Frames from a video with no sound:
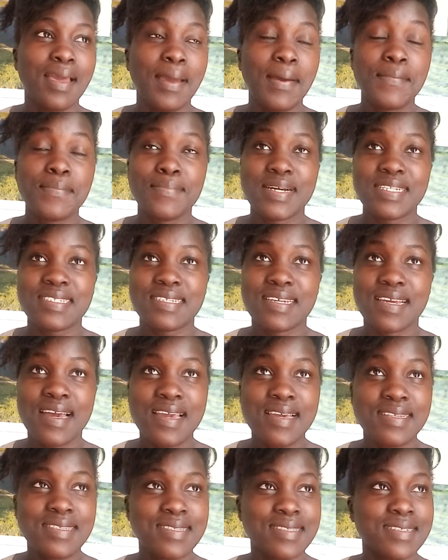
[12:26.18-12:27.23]
But
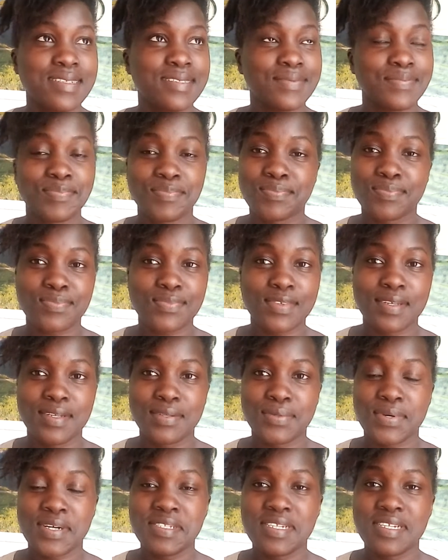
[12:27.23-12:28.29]
guys, it
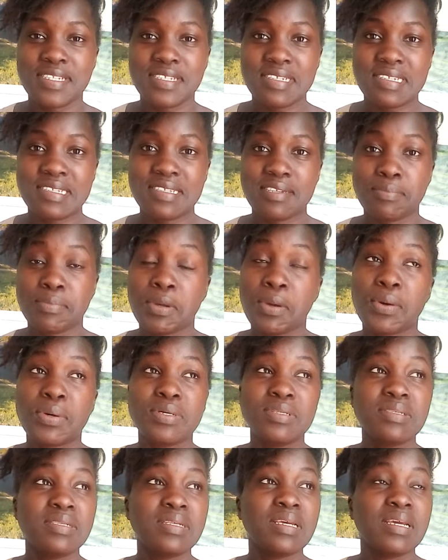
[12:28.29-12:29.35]
wasn't easy,
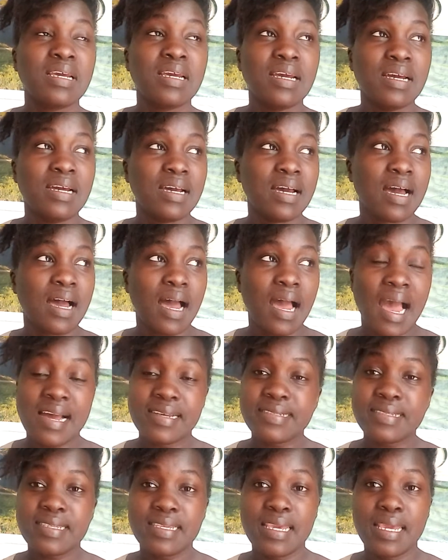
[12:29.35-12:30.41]
because
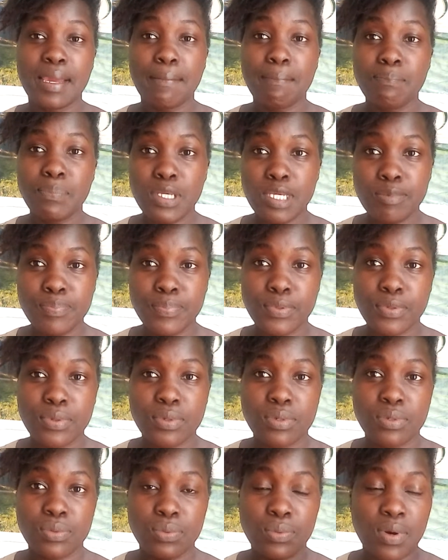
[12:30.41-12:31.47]
asking
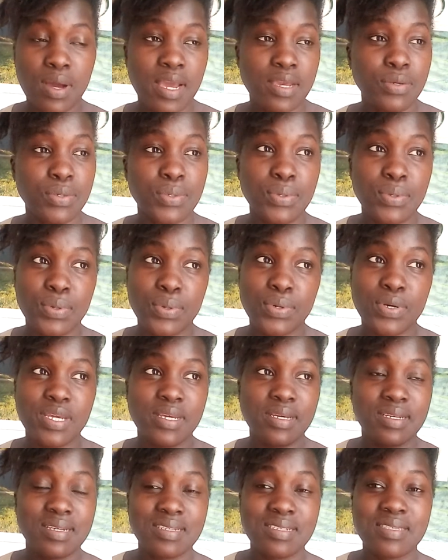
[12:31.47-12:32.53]
people where you're
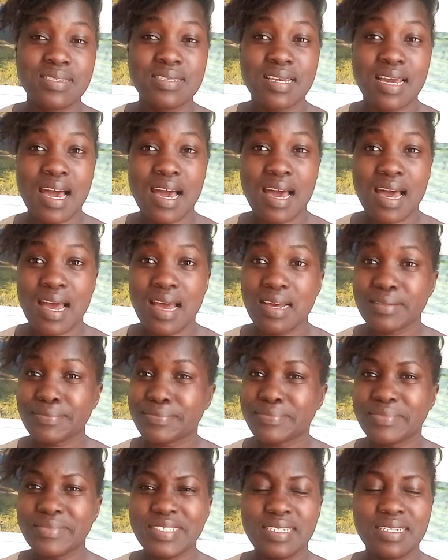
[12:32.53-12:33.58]
going,
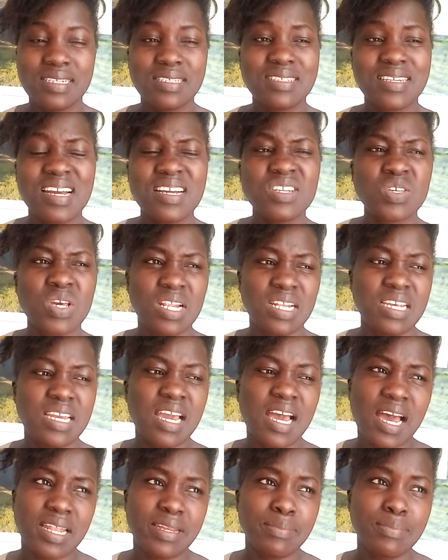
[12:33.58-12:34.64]
it's actually
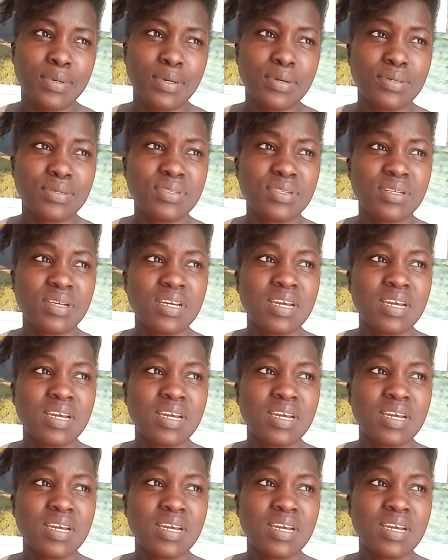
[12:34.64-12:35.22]
hard, because